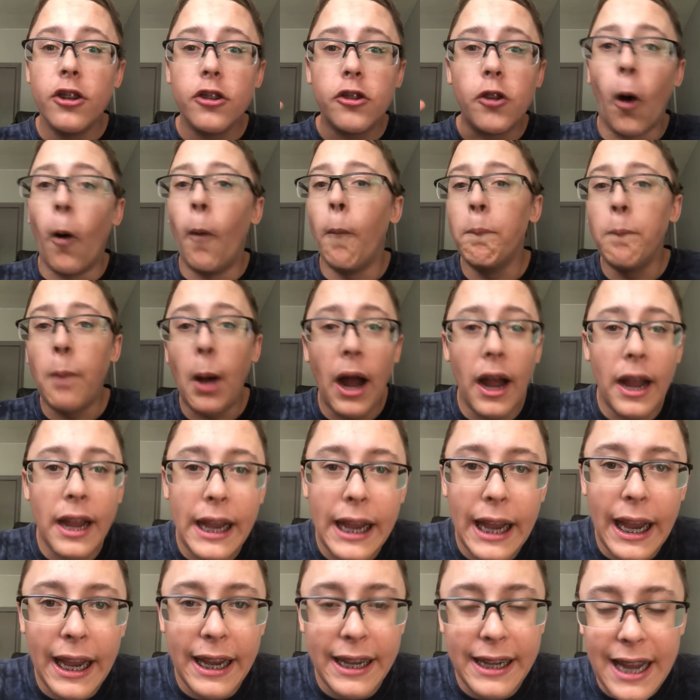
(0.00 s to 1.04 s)
Don't
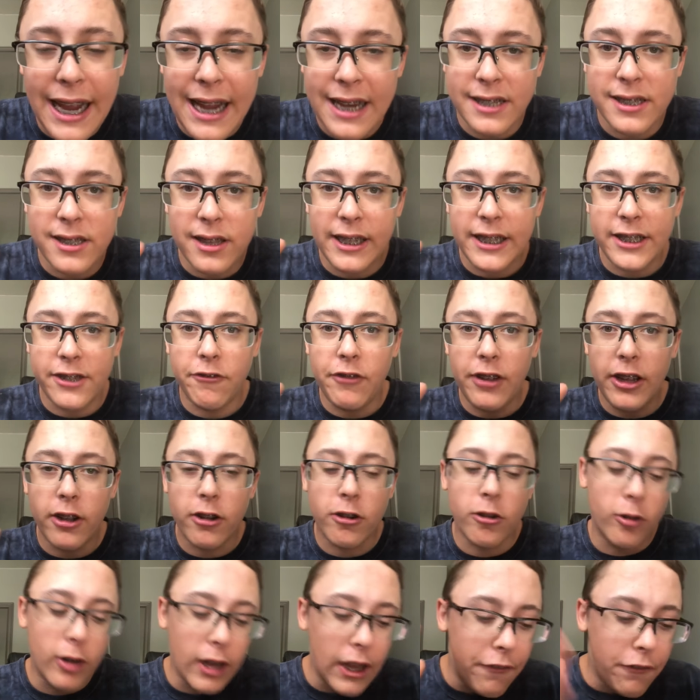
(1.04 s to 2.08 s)
buy a ex leased
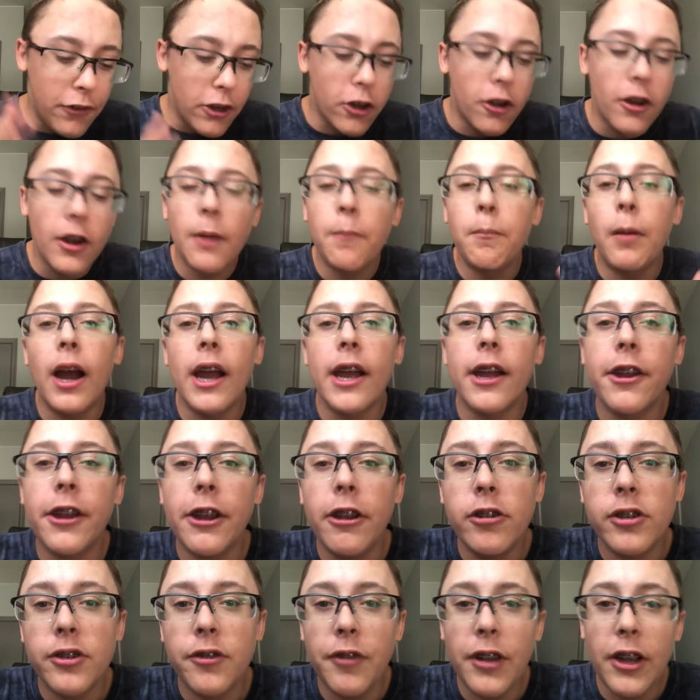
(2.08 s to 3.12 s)
vehicle. If you're gonna buy a
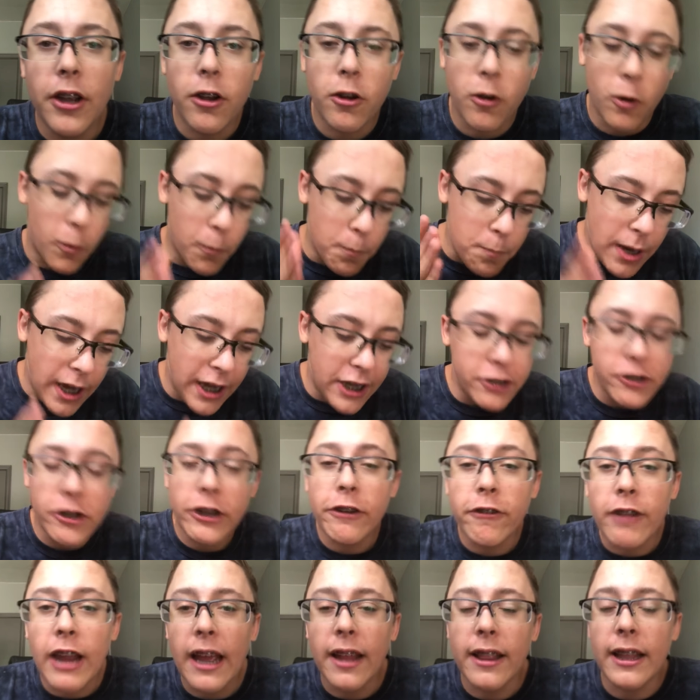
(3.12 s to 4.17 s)
used vehicle, make sure
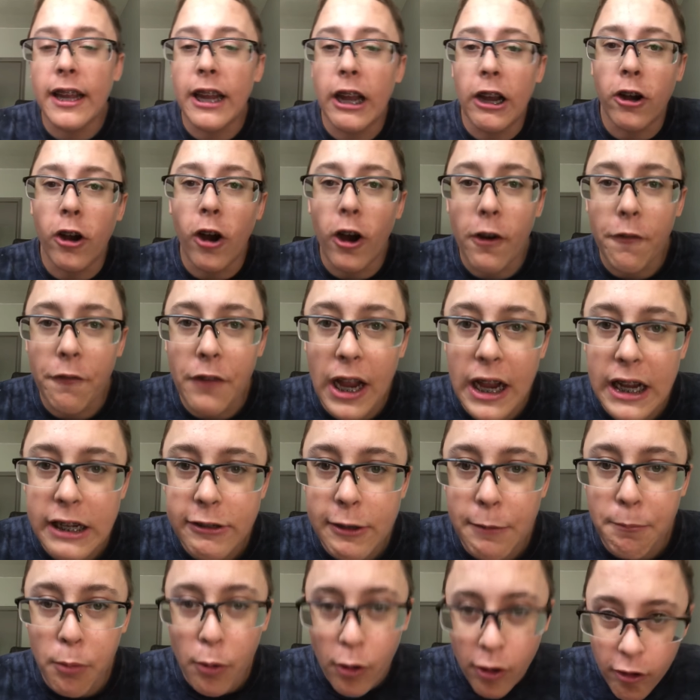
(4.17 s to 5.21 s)
you get like a
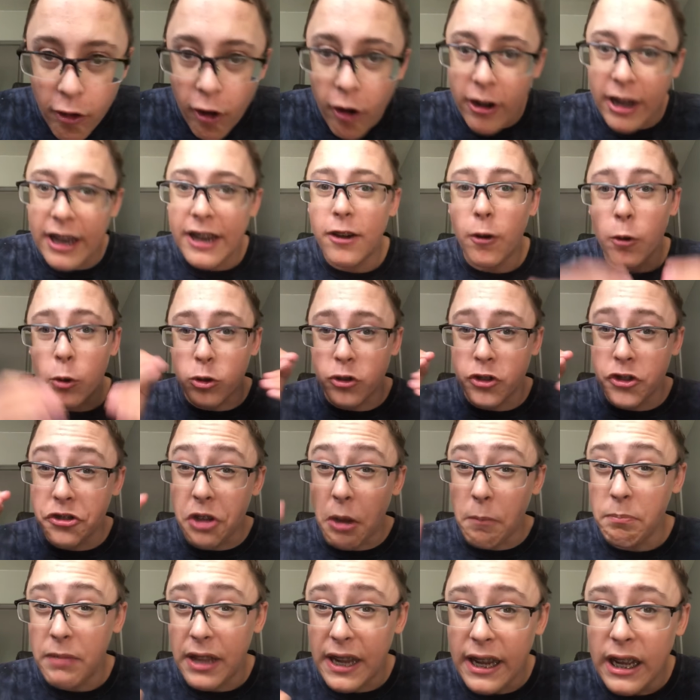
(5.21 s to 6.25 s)
Carfax report on it or
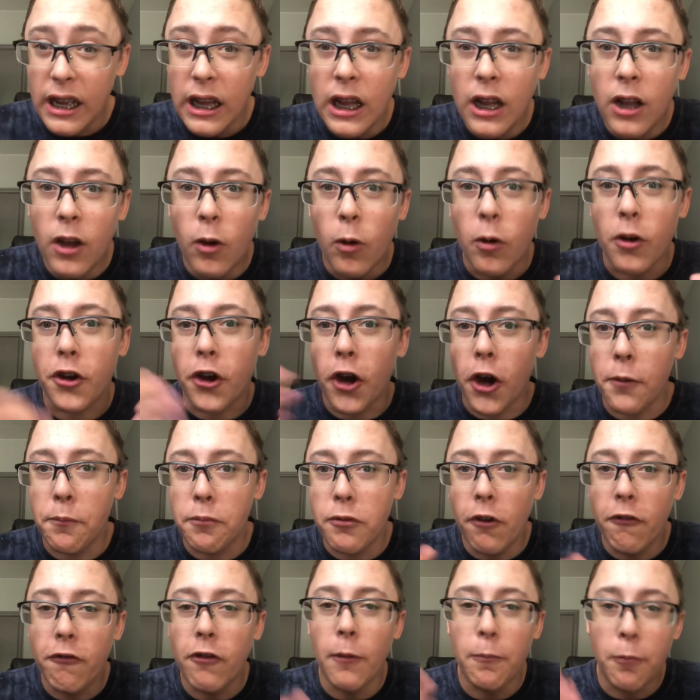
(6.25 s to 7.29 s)
something, or
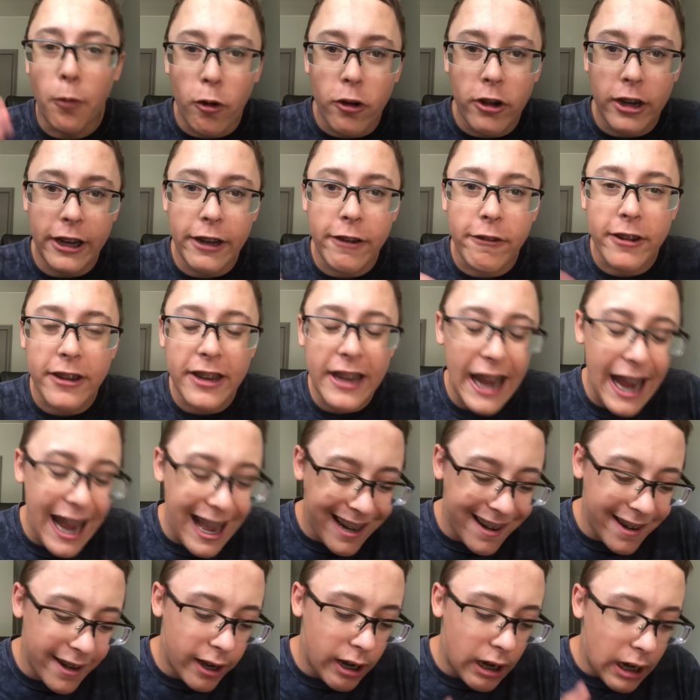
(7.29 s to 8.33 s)
CarProof report here in
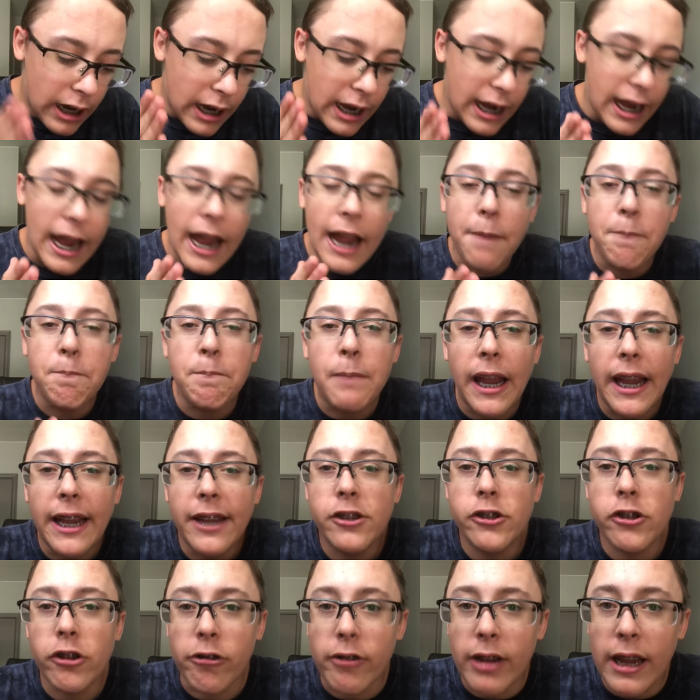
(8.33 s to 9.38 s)
Canada, and
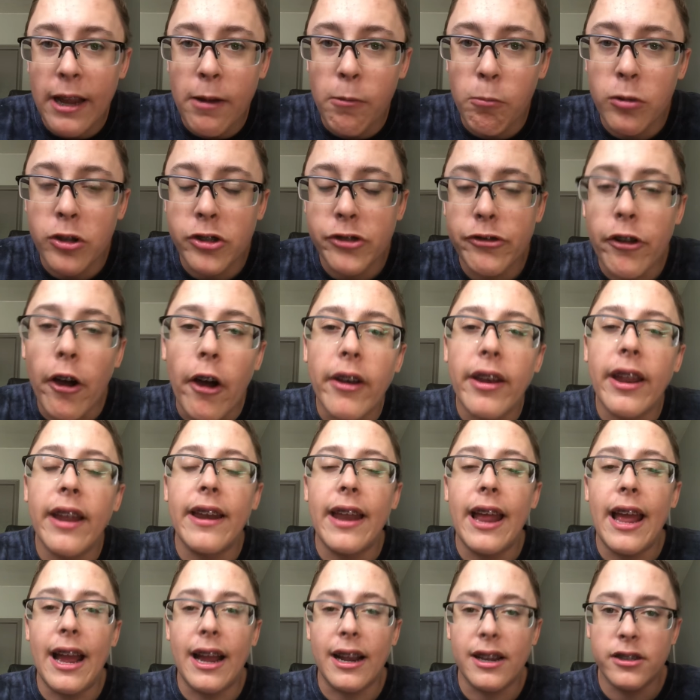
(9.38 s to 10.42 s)
make sure it was not
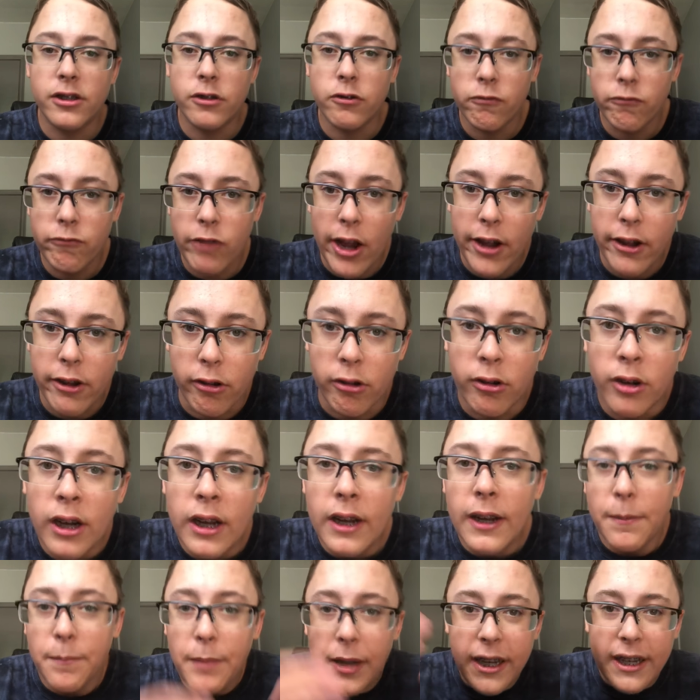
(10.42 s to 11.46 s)
an ex rental.
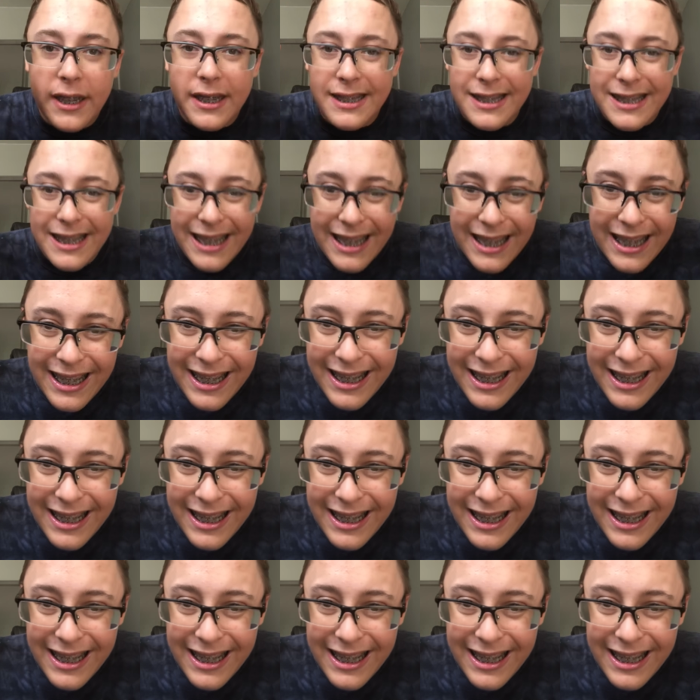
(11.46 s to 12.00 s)
Because